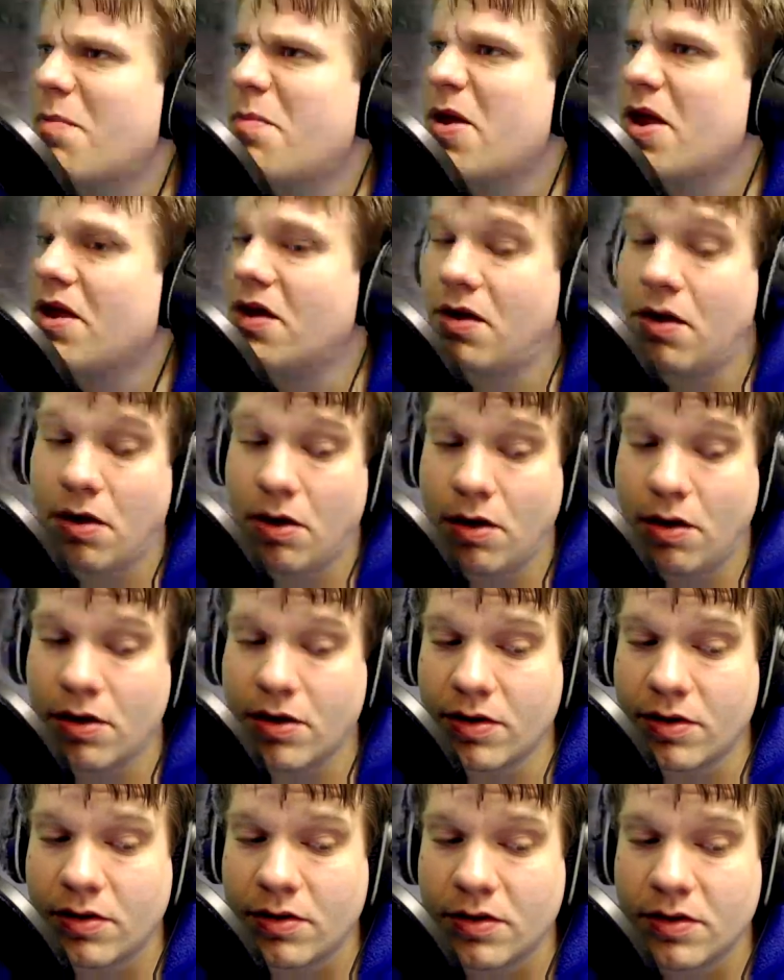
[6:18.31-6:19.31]
I'm a bit
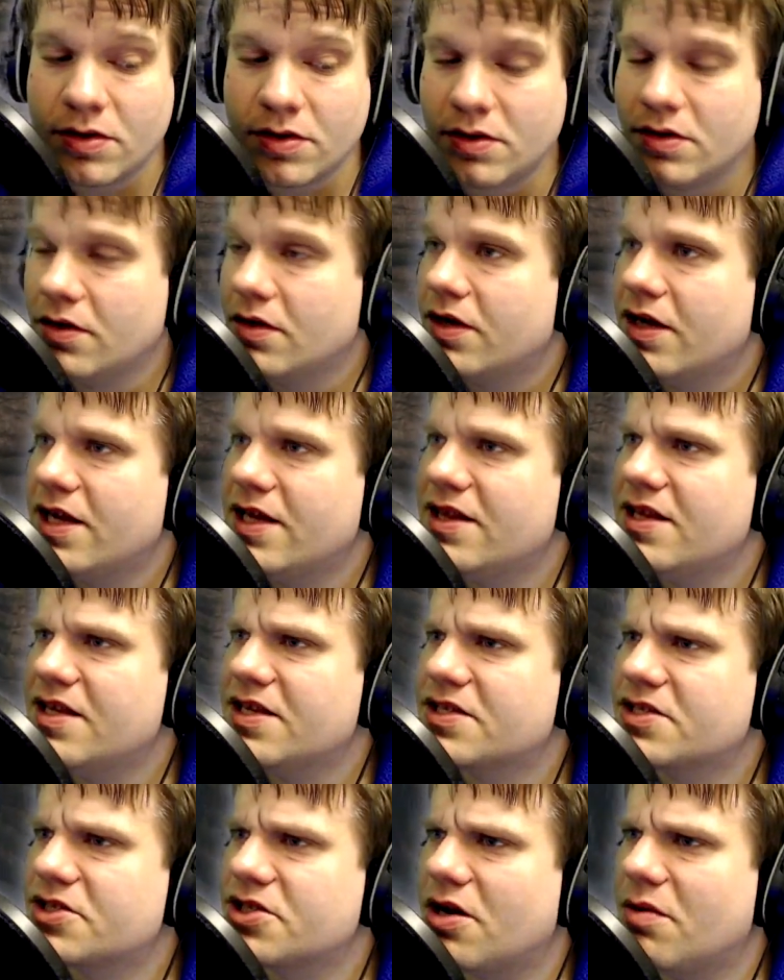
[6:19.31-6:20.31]
hot
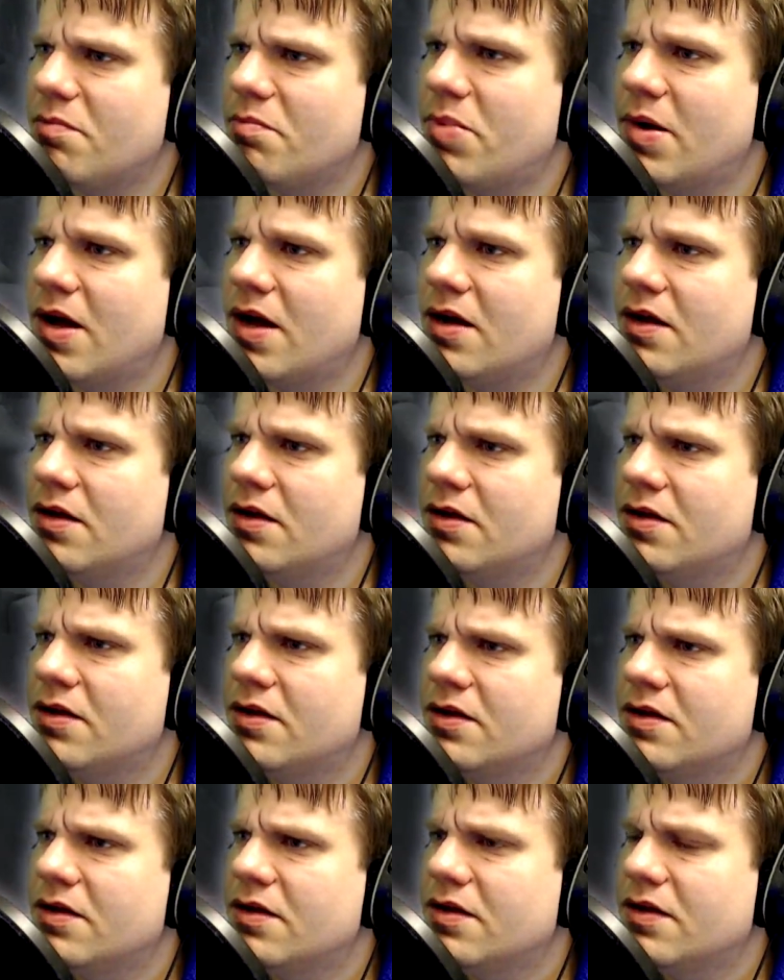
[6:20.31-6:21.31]
in this jumper.
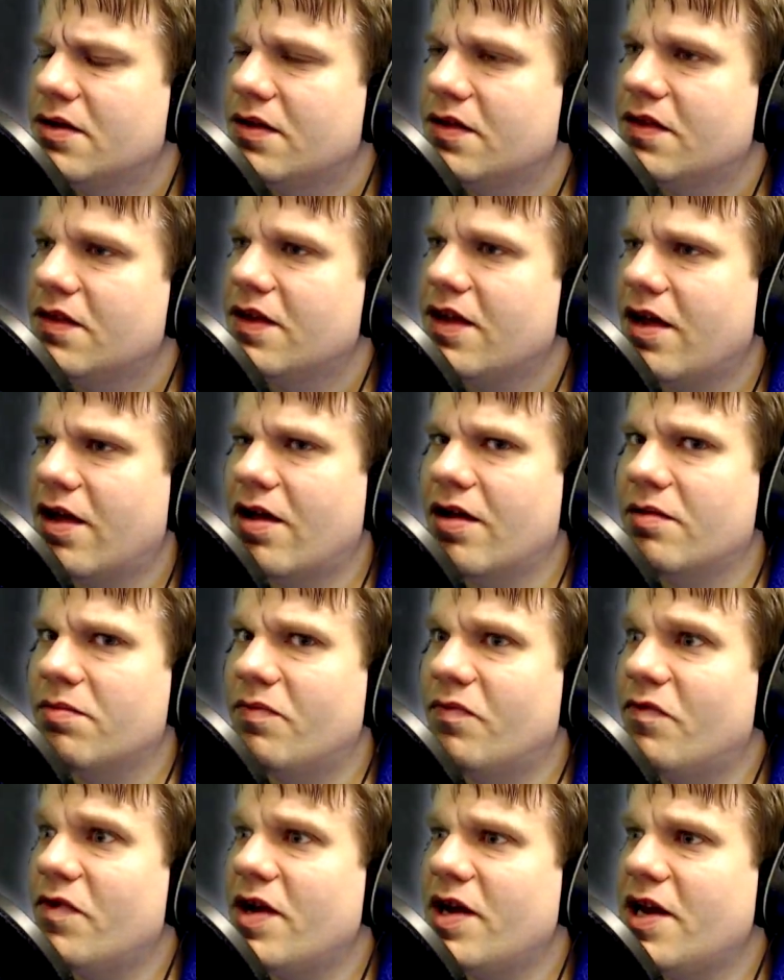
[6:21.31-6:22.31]

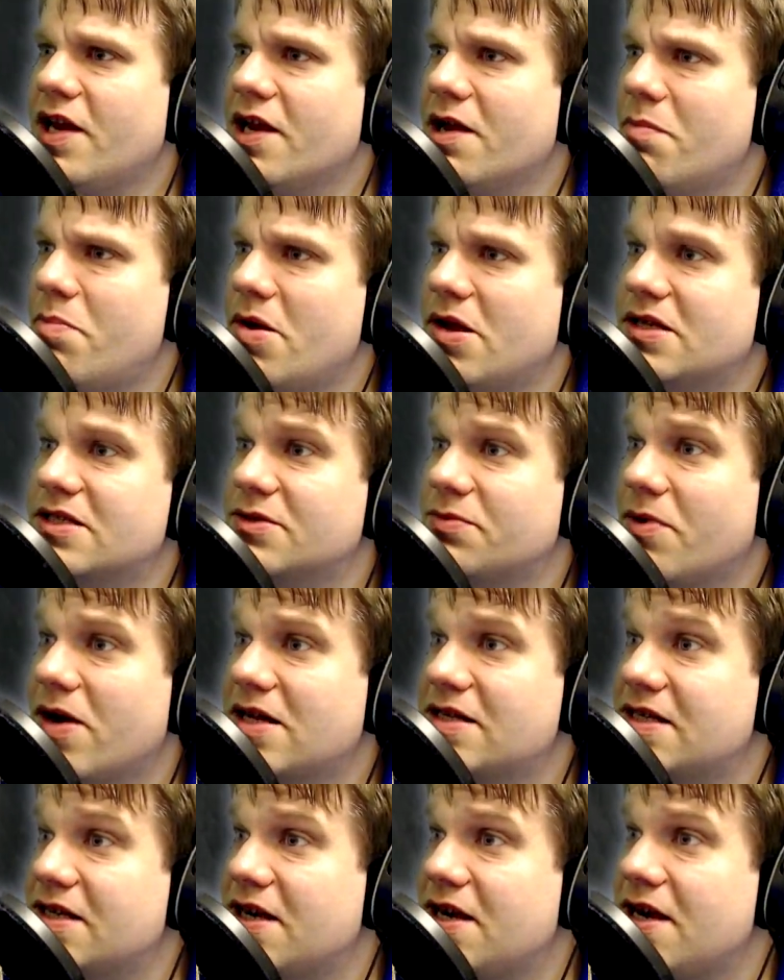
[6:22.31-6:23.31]
I'm feeling a bit
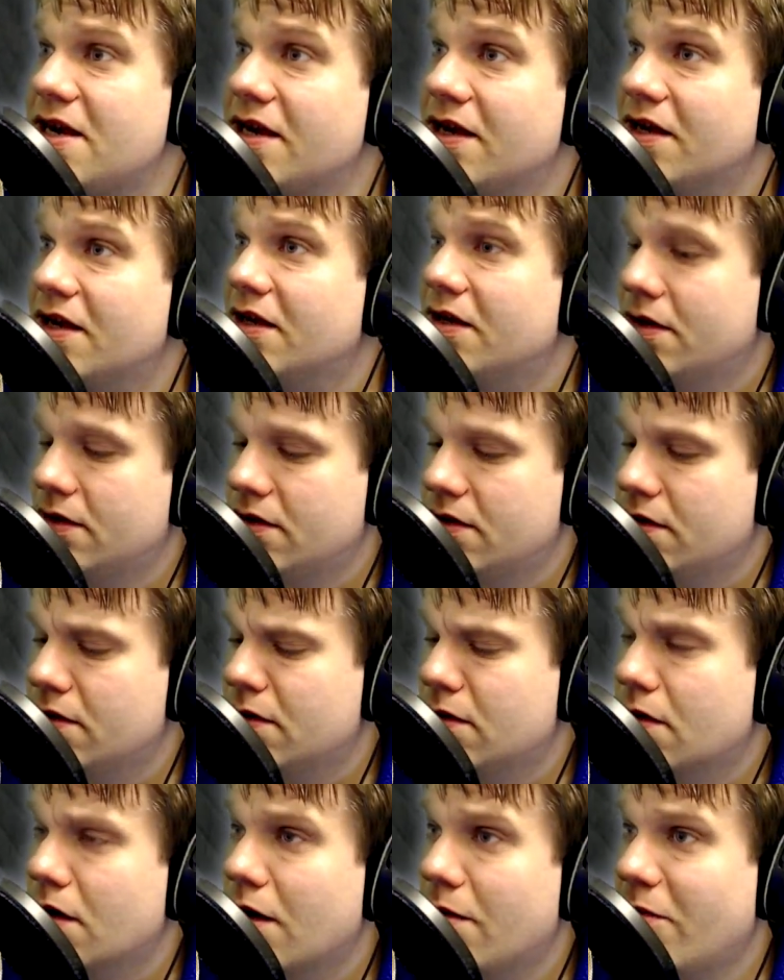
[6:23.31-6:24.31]
sweaty.
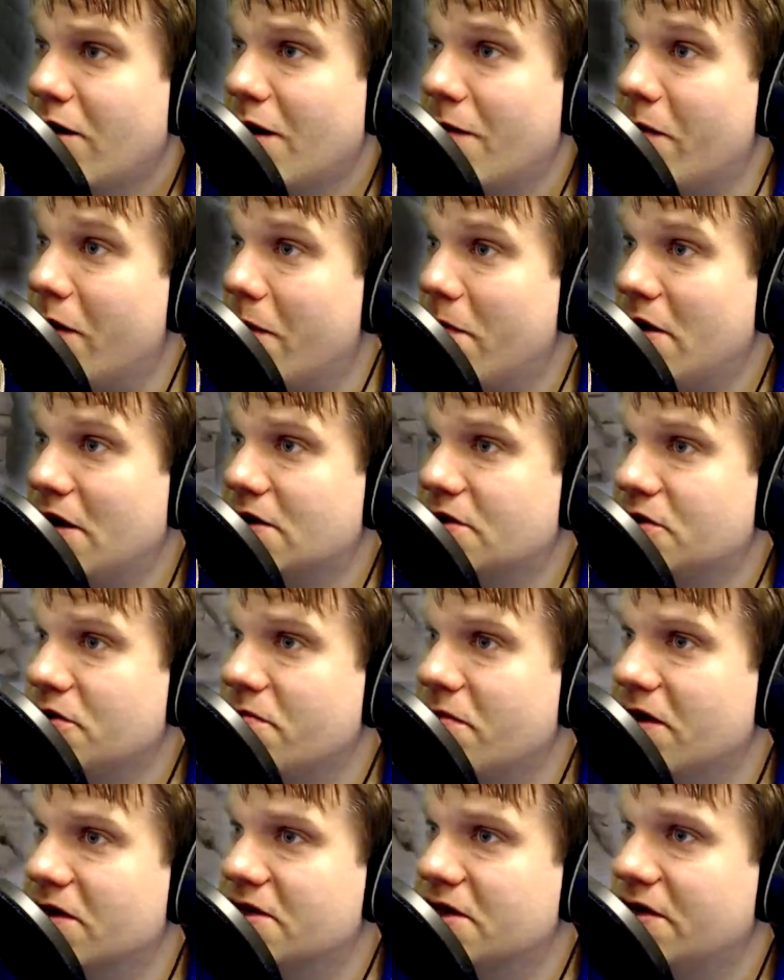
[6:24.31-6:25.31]
There might be a bit
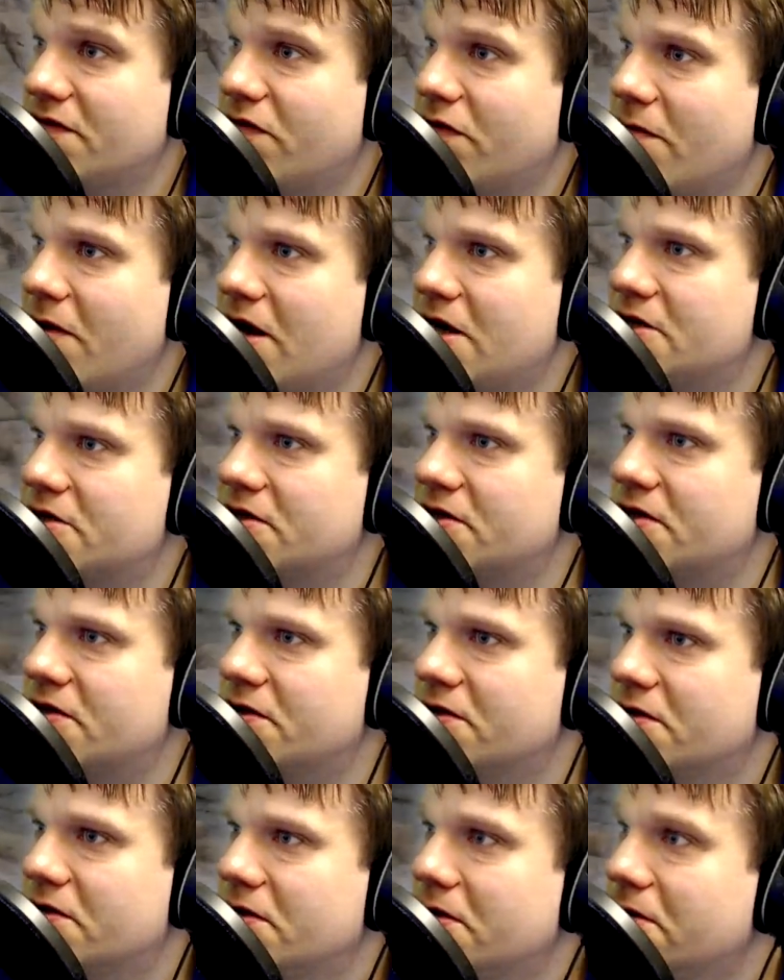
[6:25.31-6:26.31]
too much information.